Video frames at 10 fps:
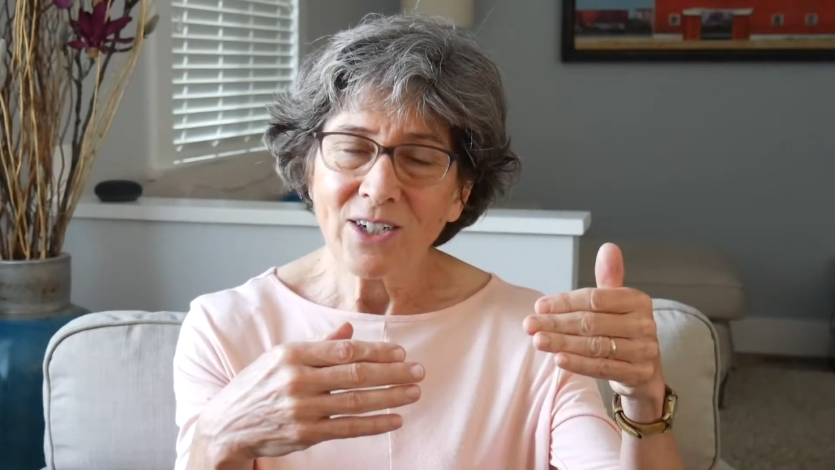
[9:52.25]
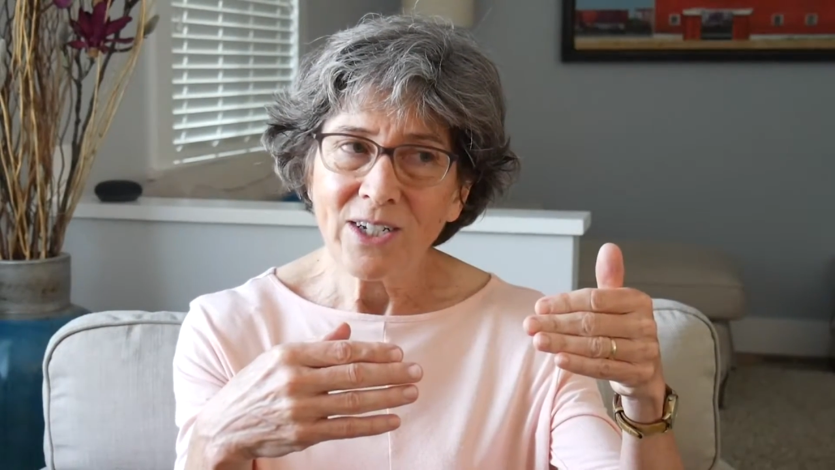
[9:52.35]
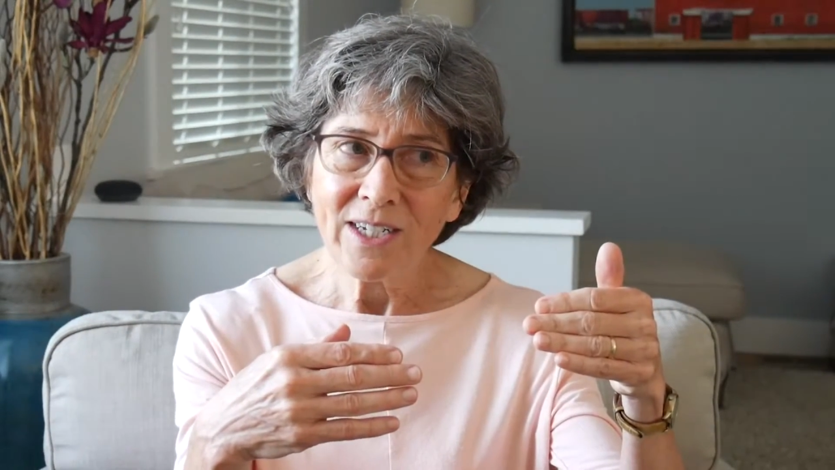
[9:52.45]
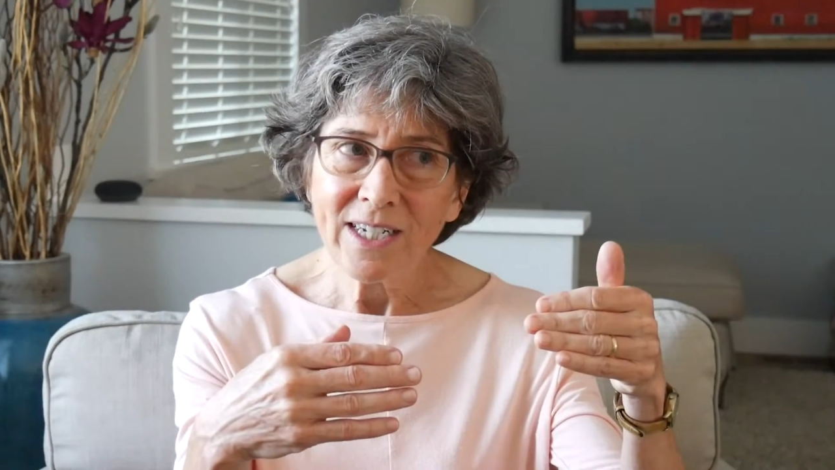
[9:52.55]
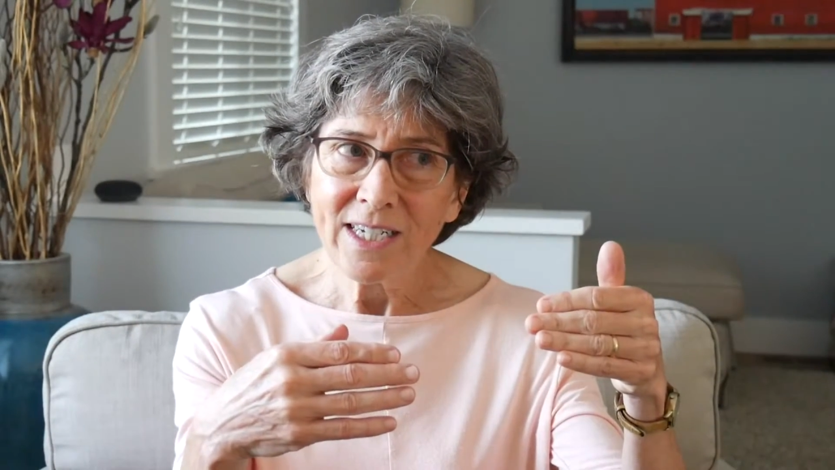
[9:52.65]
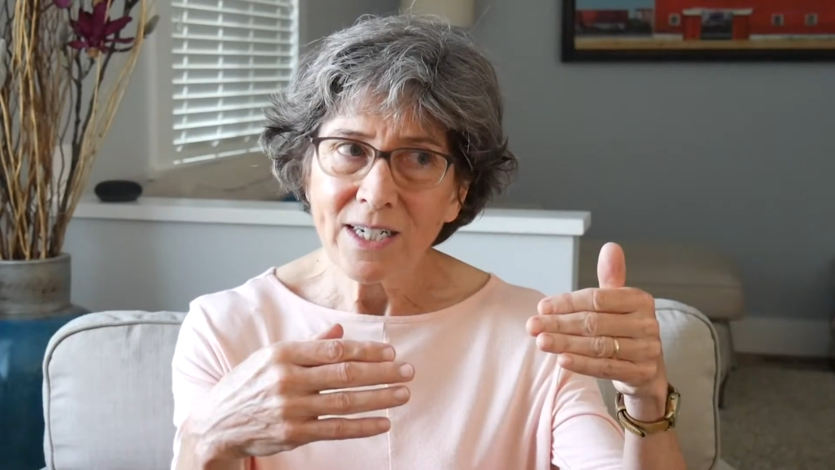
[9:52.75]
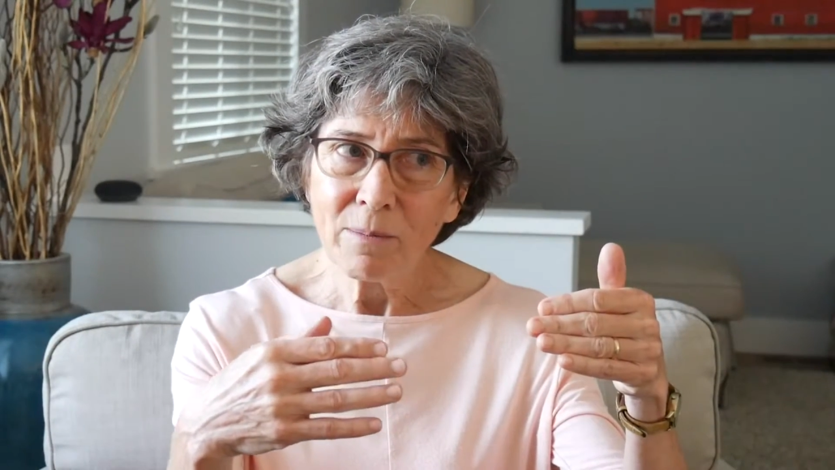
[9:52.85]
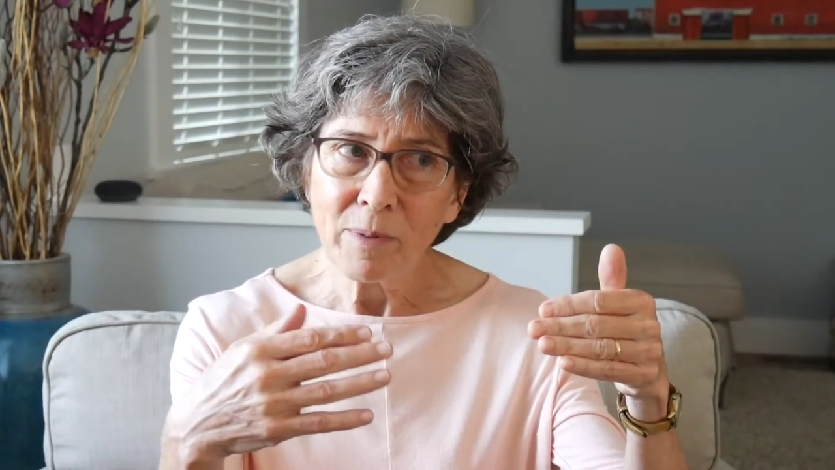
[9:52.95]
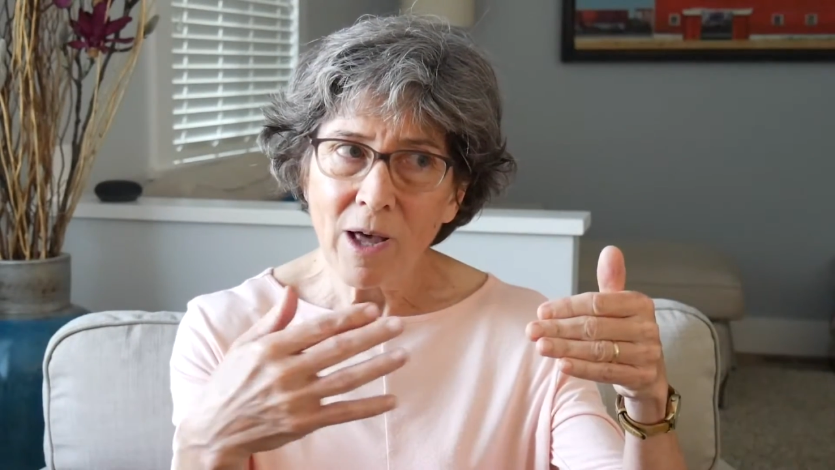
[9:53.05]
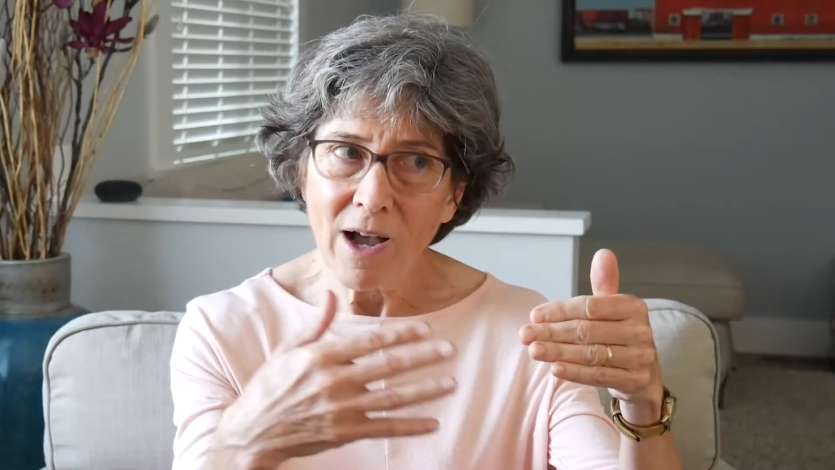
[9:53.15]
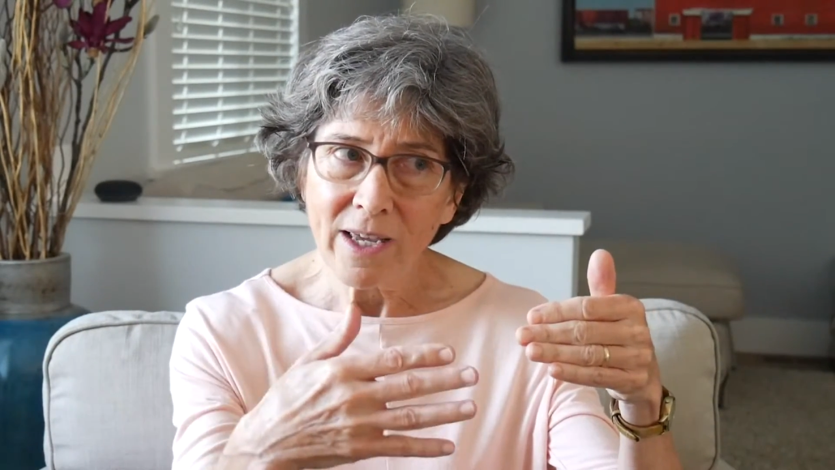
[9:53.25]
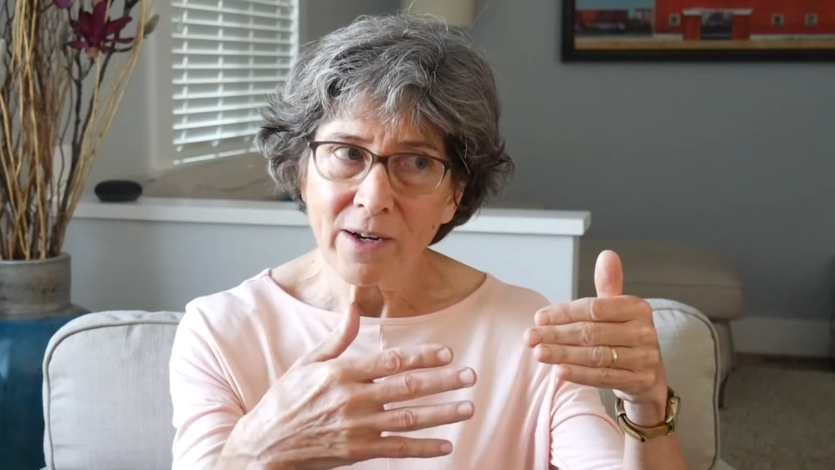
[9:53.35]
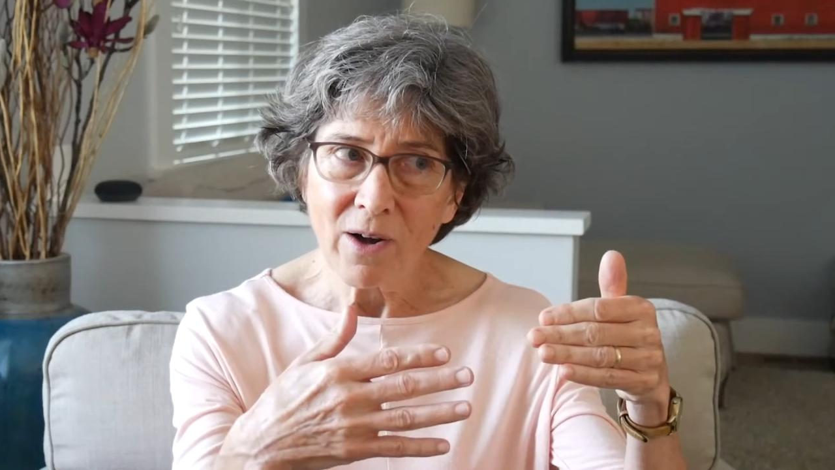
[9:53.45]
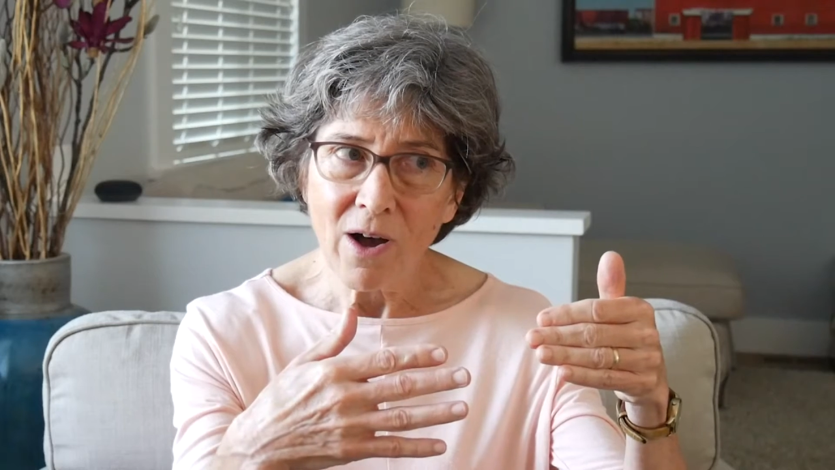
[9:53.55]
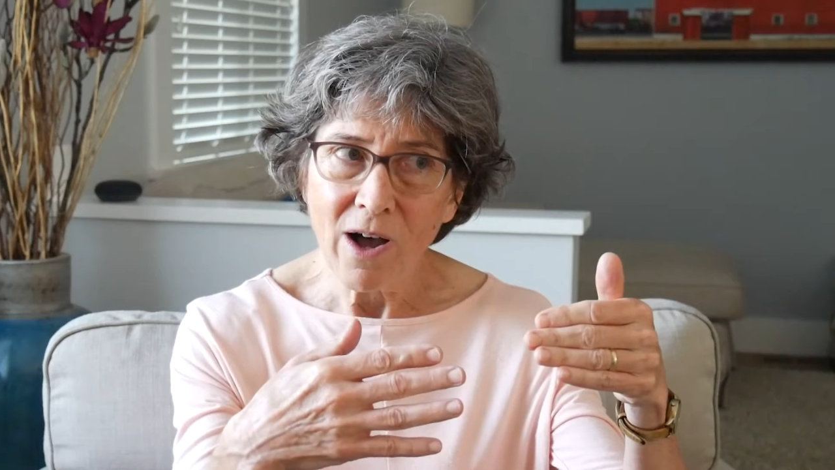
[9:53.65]
do you need to block
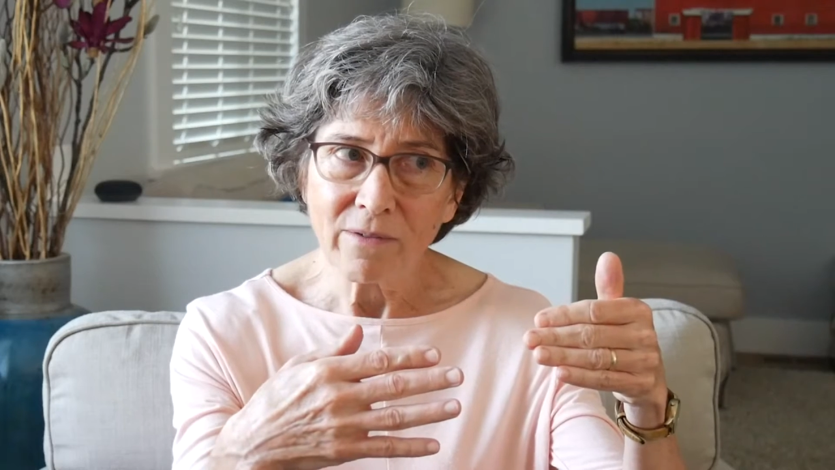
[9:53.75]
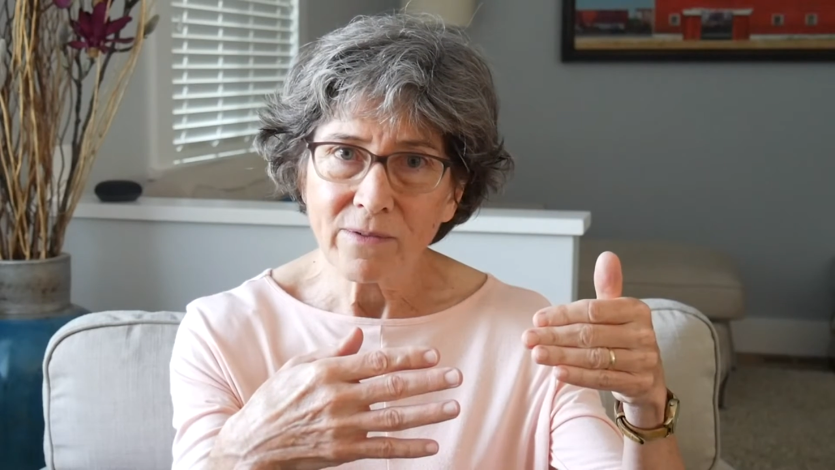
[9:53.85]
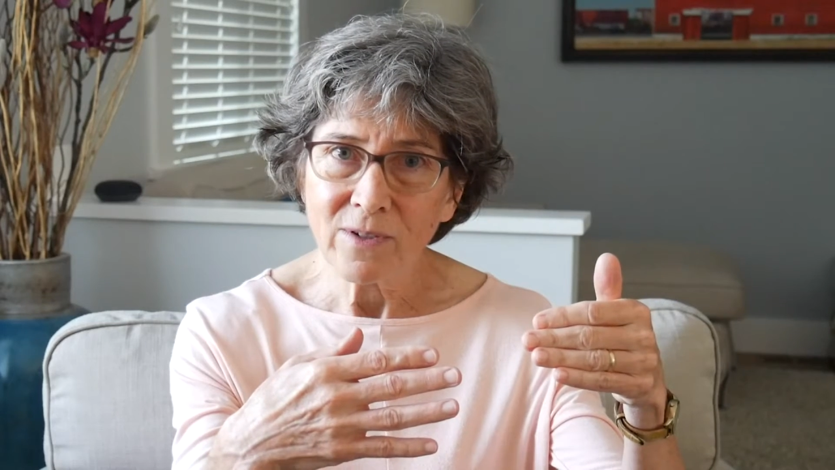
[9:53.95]
it off